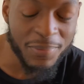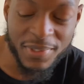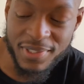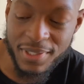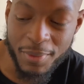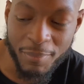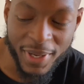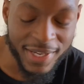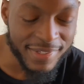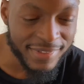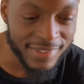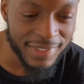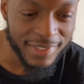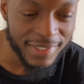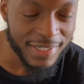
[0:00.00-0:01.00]
was an
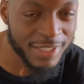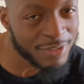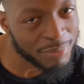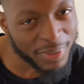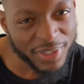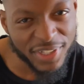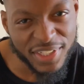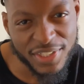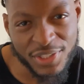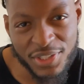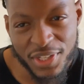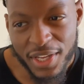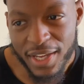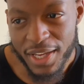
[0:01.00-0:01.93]
amazing experience.